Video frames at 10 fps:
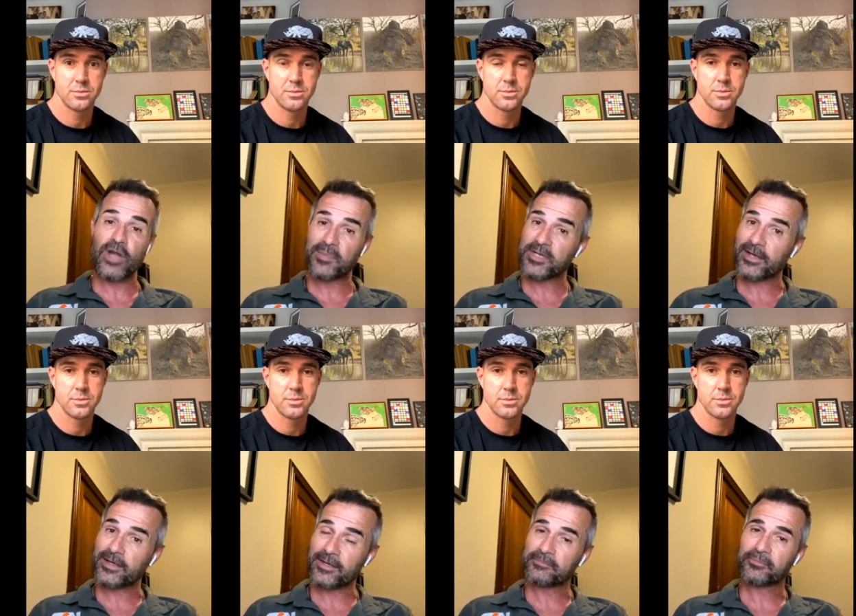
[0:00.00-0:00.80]

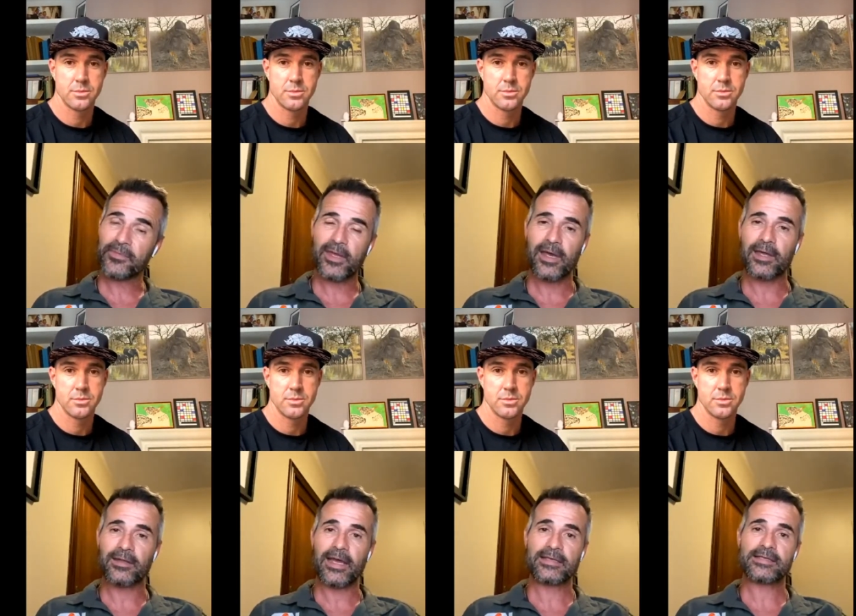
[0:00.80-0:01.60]
Speaker 1: hyena, and
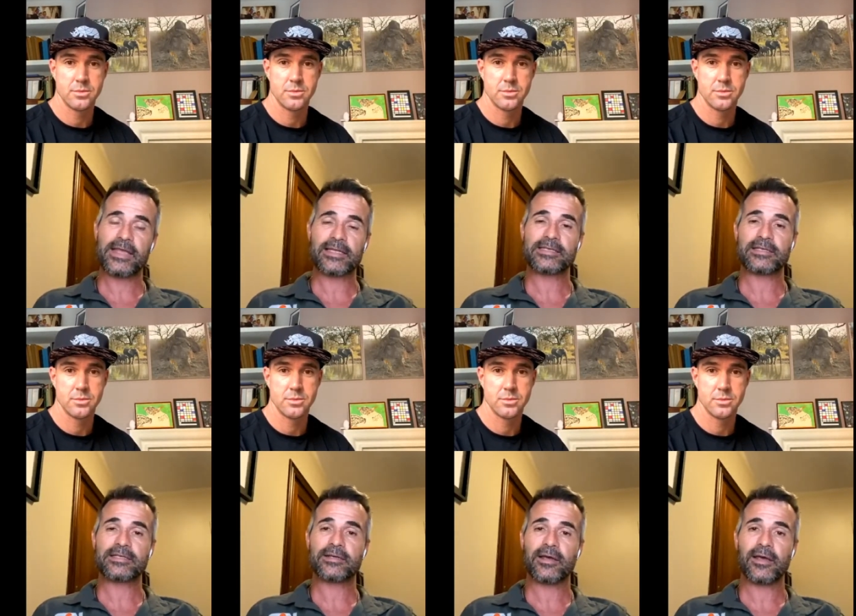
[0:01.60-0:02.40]
that's that's it.
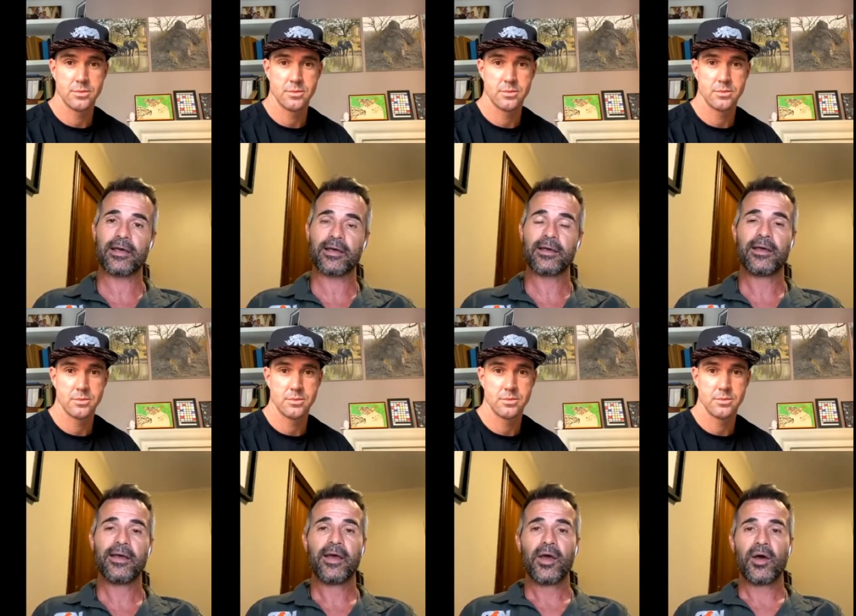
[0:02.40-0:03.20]
Uh,
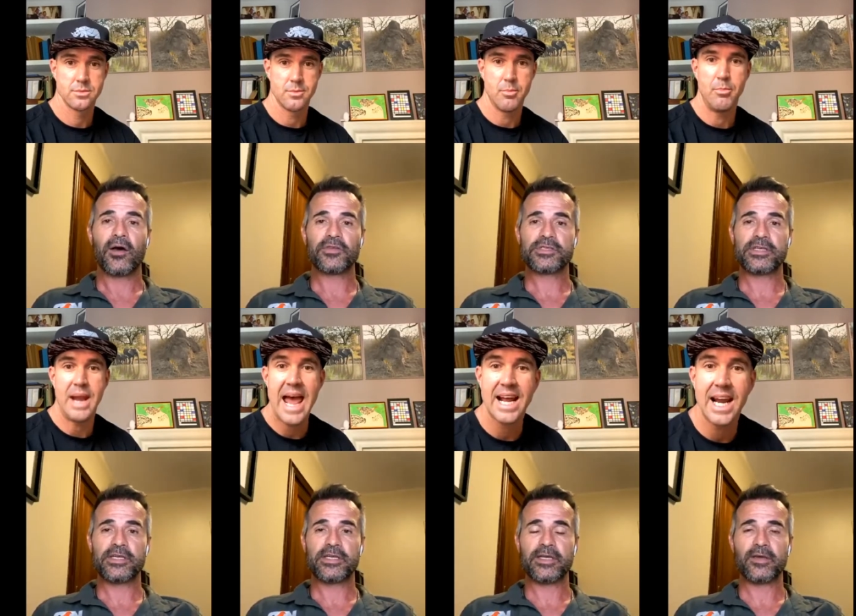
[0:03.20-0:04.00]
obviously,
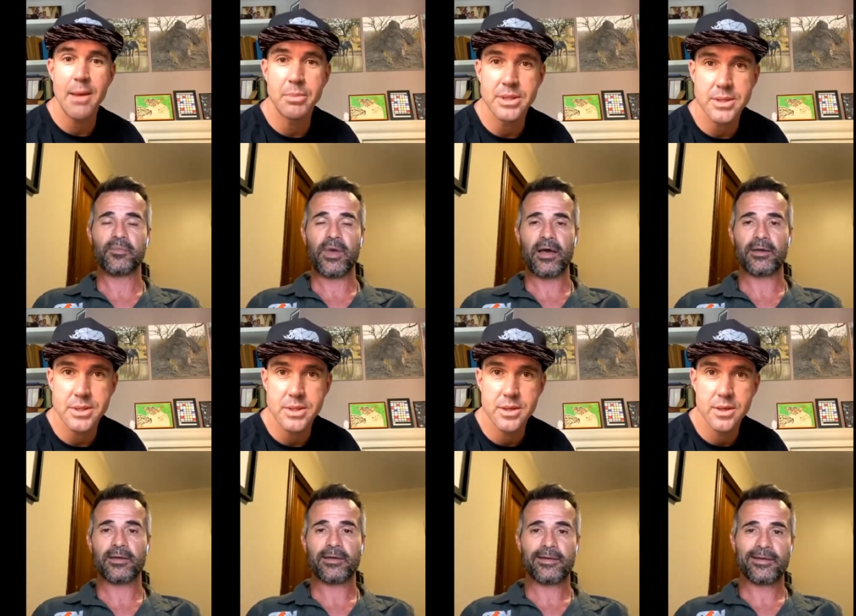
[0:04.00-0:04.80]
my,
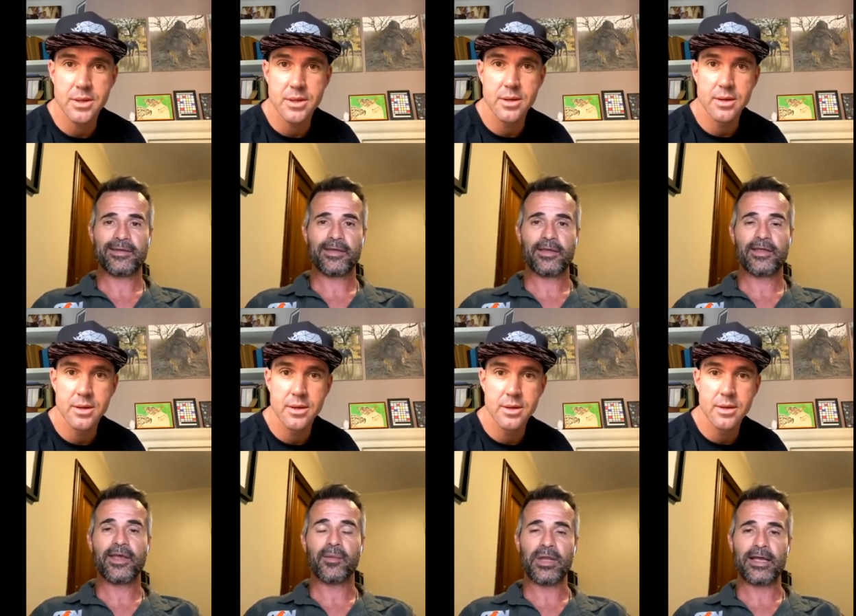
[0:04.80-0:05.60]
yeah,
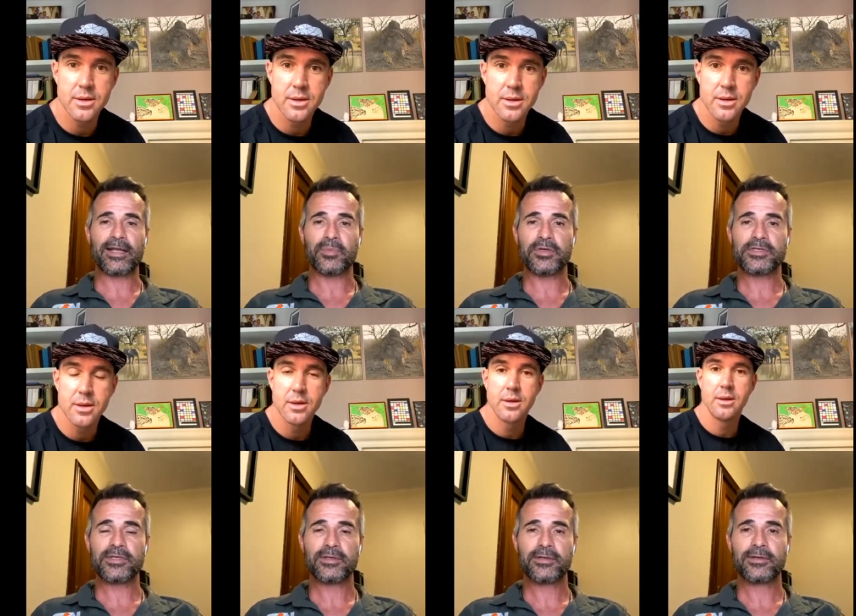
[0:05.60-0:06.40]
black leopards.
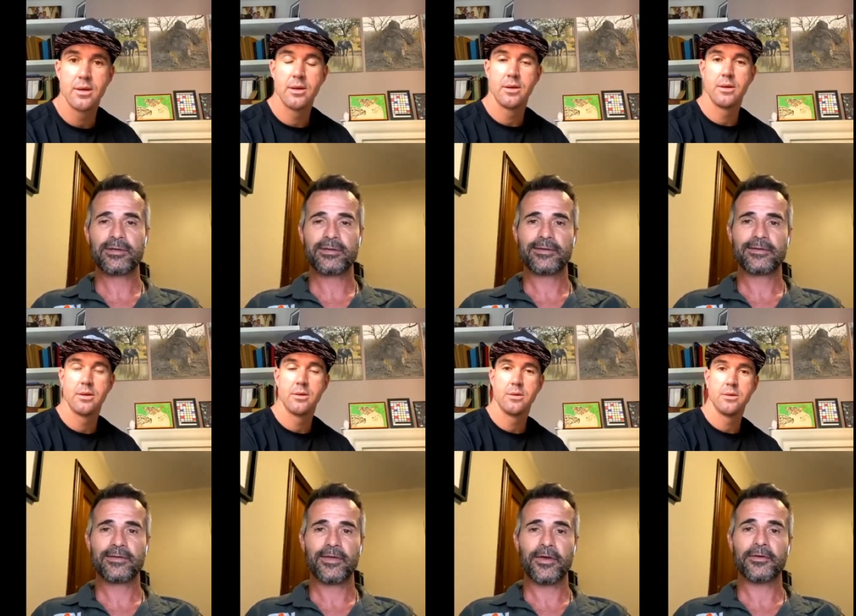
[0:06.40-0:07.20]

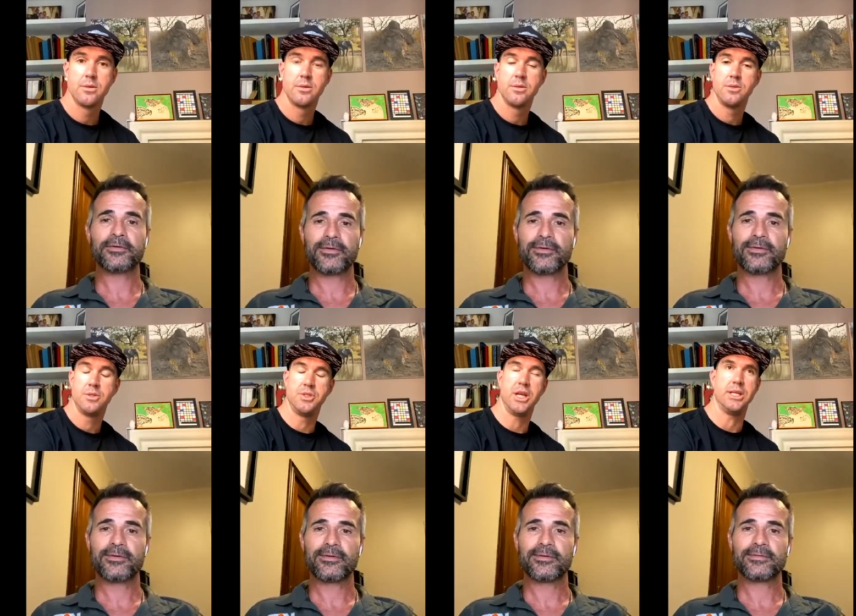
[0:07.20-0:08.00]
Yeah.
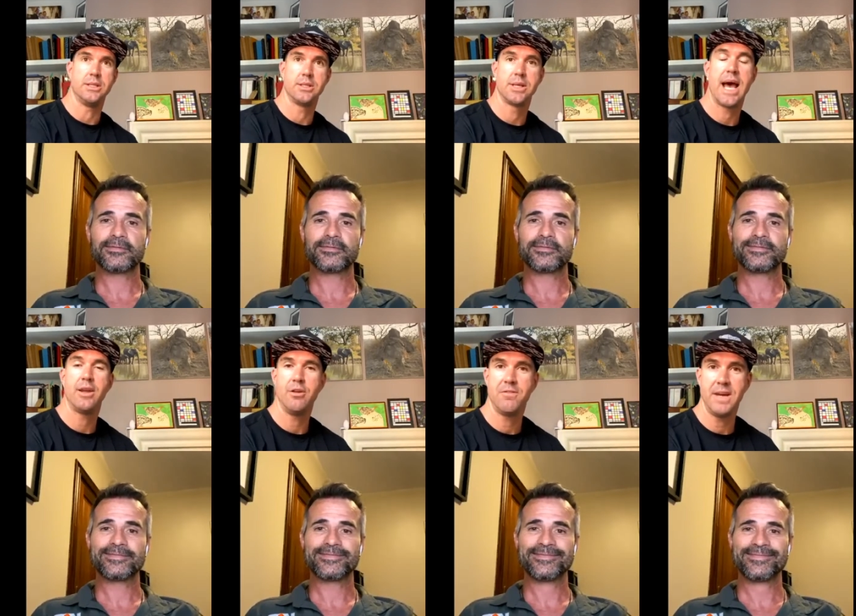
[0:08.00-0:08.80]
Jesus, how do
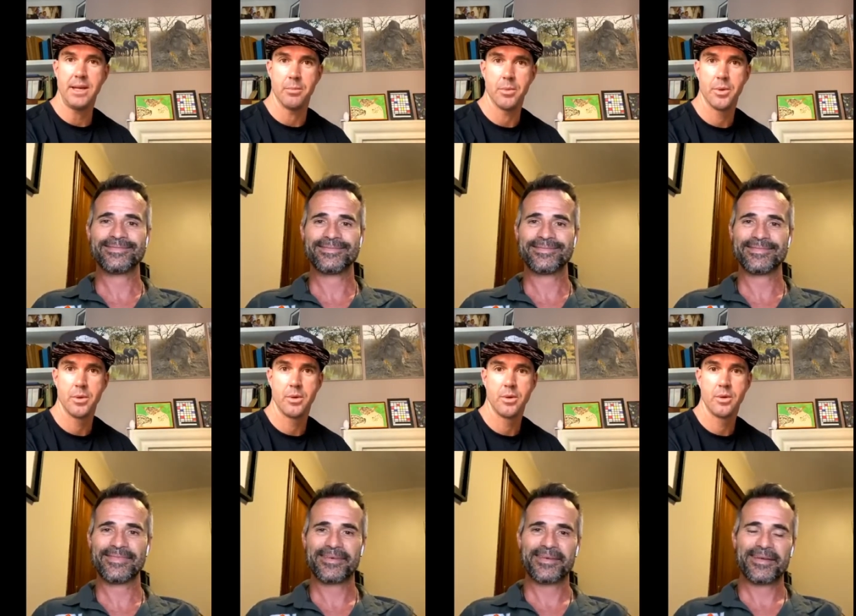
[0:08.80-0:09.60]
you feed them?
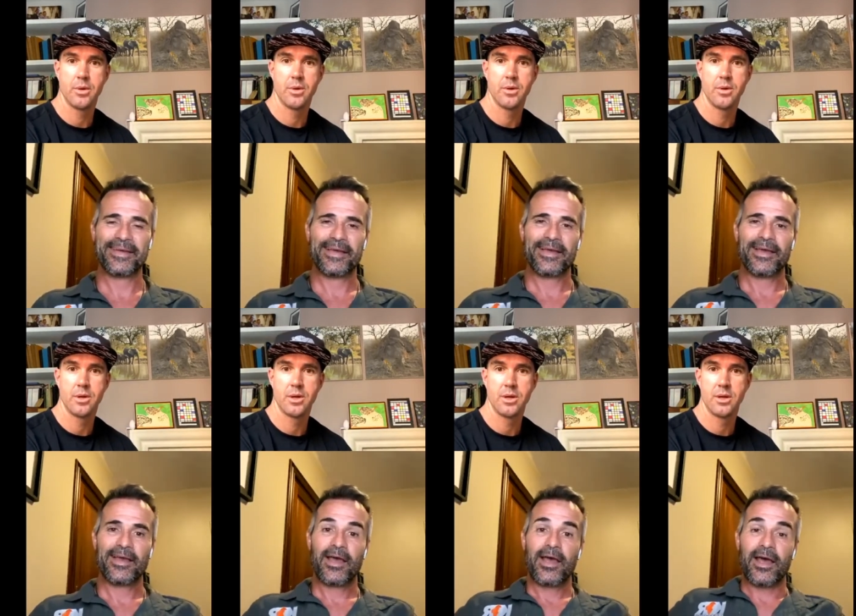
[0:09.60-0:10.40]

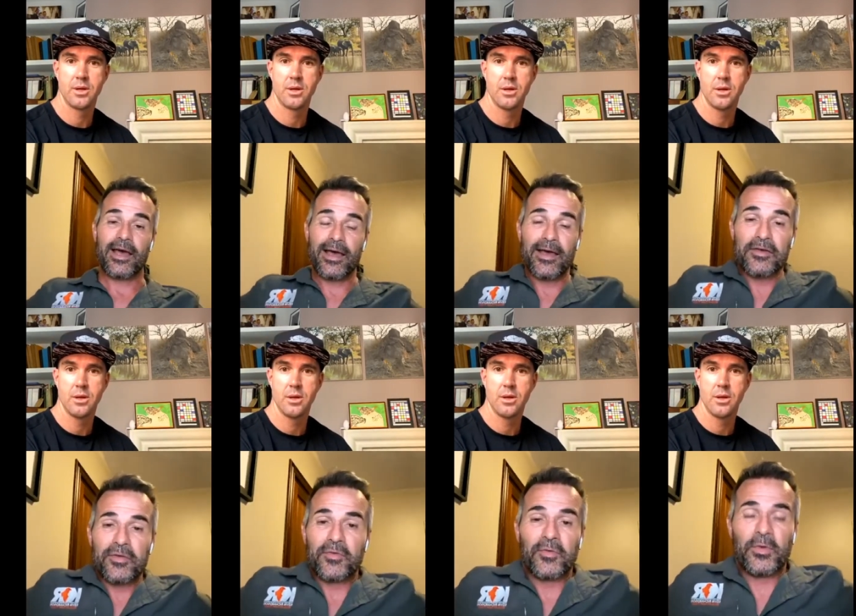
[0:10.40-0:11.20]
Uh,
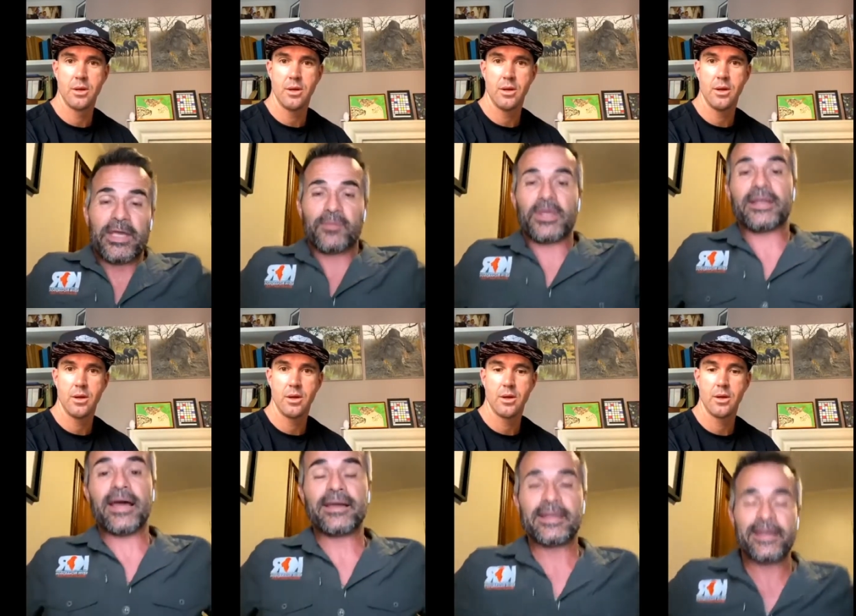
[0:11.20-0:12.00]
we we
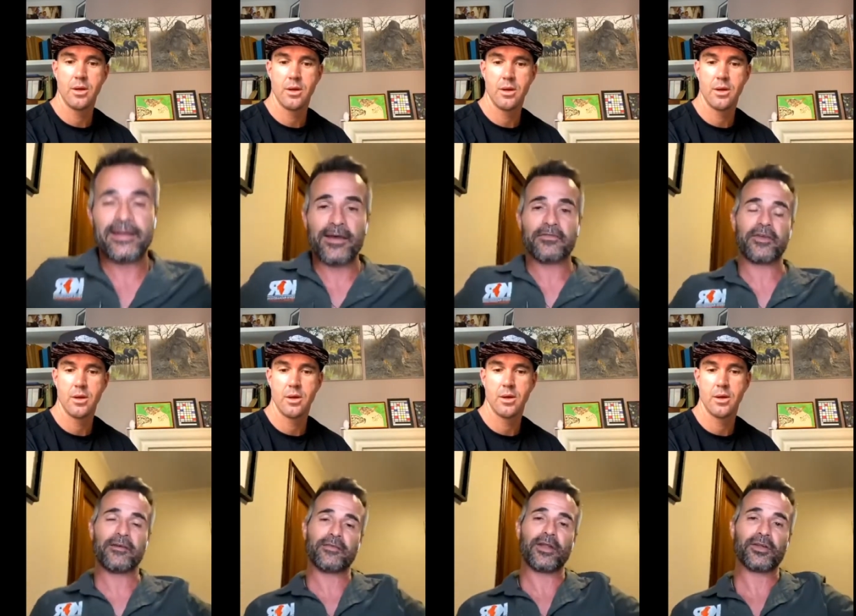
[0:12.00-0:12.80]
luckily enough have a
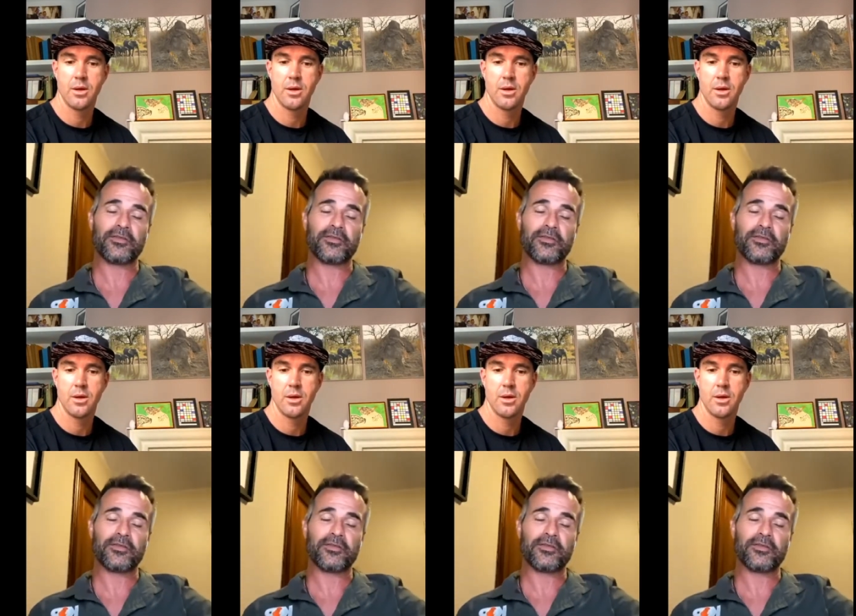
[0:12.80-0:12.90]
lot of